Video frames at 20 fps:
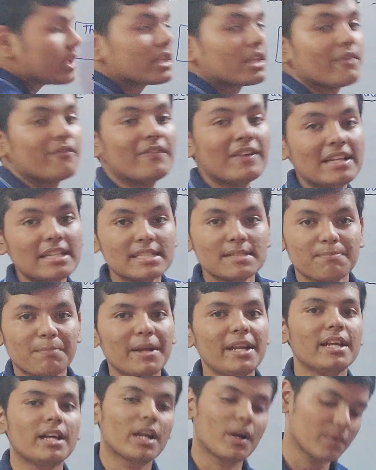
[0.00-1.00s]
The wind
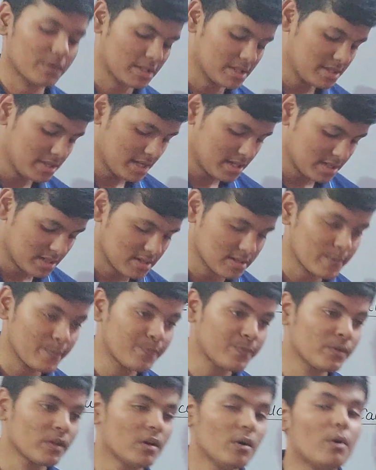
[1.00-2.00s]
speed around us changes.
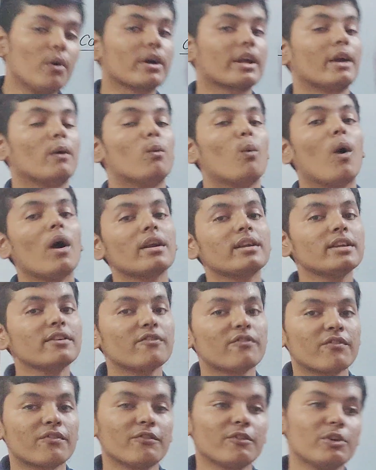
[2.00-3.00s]
Okay, what
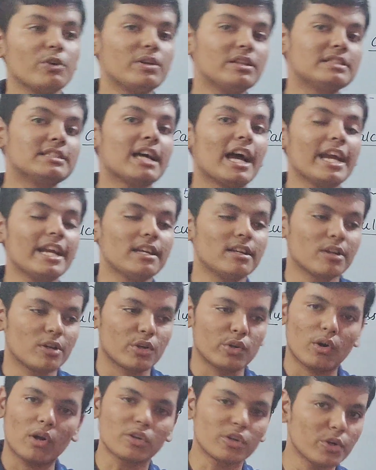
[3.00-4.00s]
if you decide
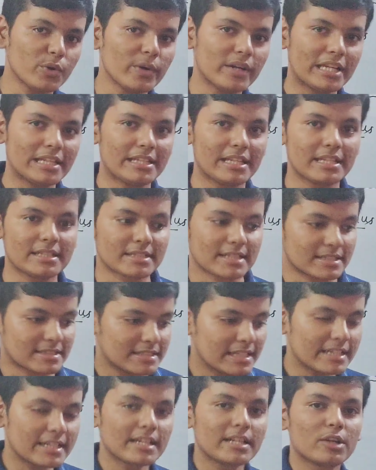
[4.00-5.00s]
not to do anything, just
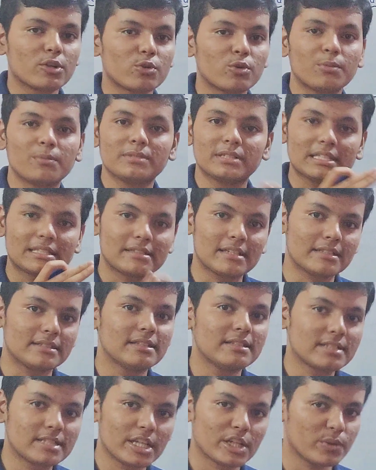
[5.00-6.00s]
sit in a room, just
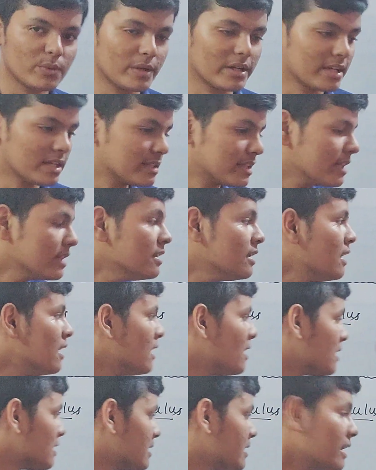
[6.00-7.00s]
existing, doing nothing?
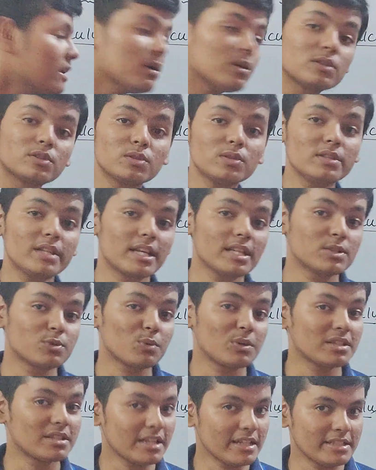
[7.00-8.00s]
Then also there is
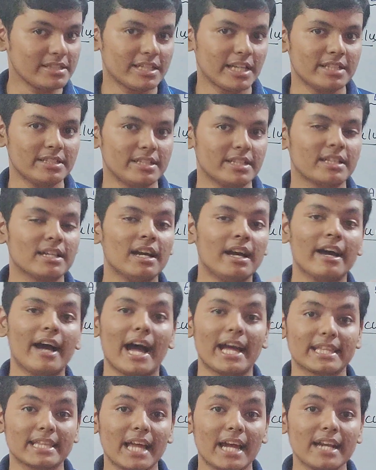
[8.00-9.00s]
one thing changing,
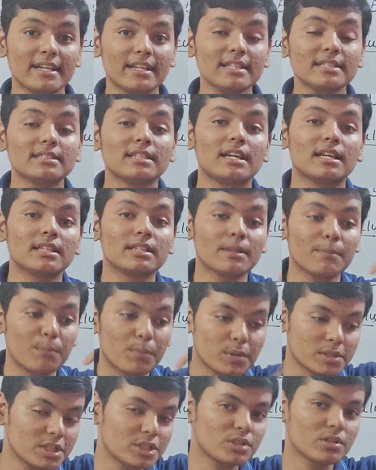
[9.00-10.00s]
and that is the
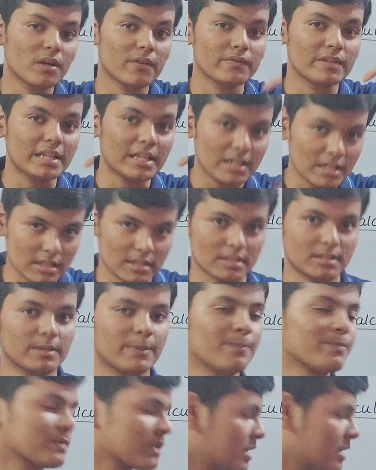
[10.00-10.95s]
position of the earth.